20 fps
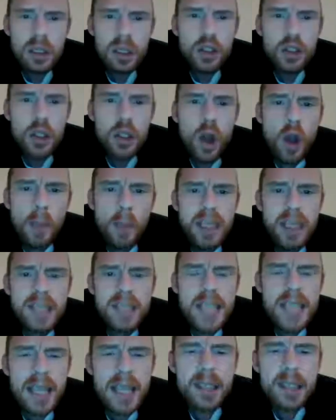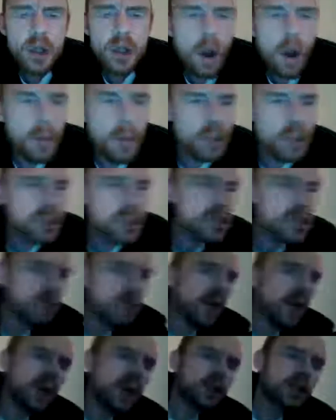genomic data commons,
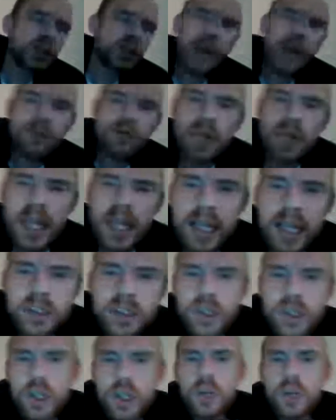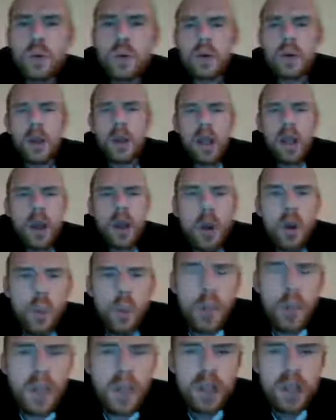right? So that relates to
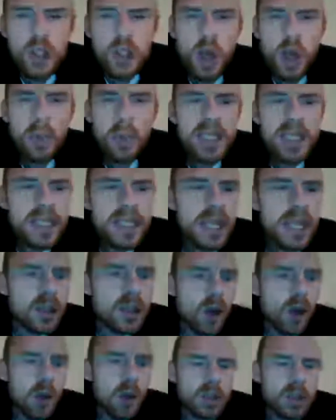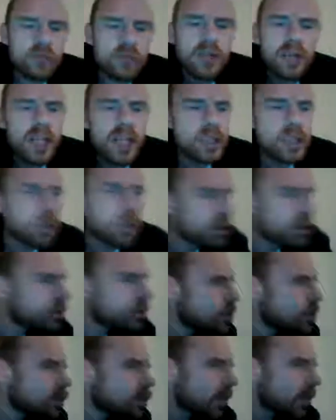genomic data commons. What does
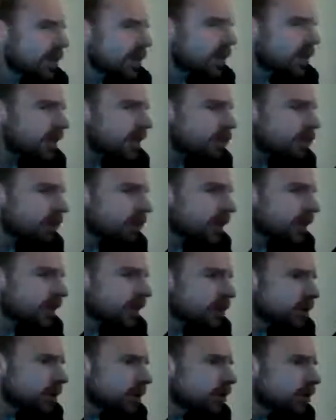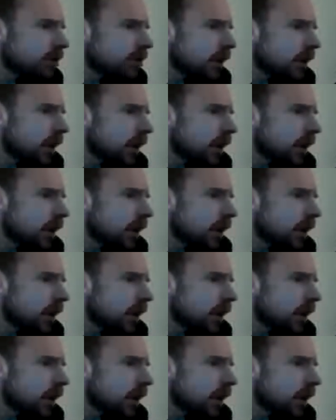genomic relate to?